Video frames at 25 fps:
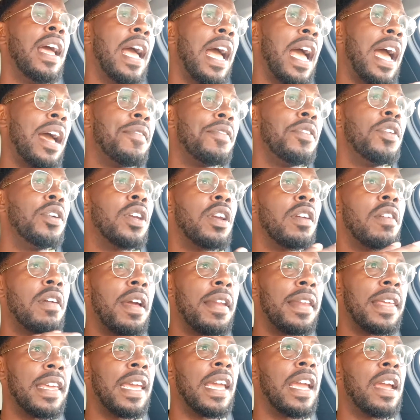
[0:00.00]
have a look
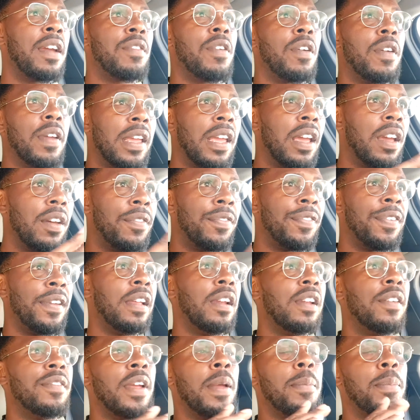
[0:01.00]
around the area and get a
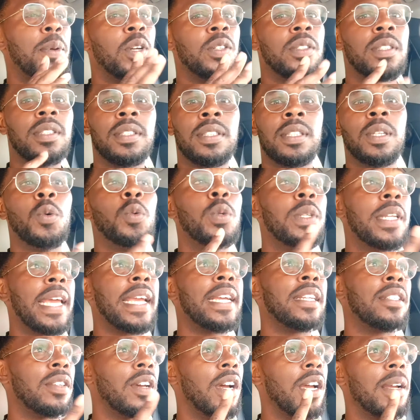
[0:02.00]
feel of it, because it's still
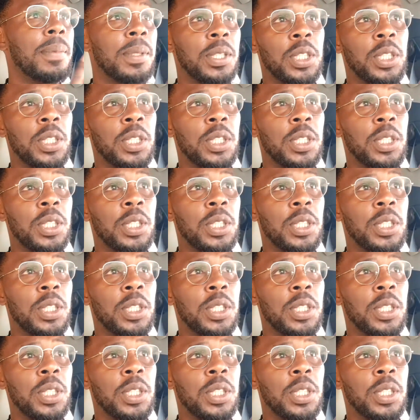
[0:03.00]
daytime,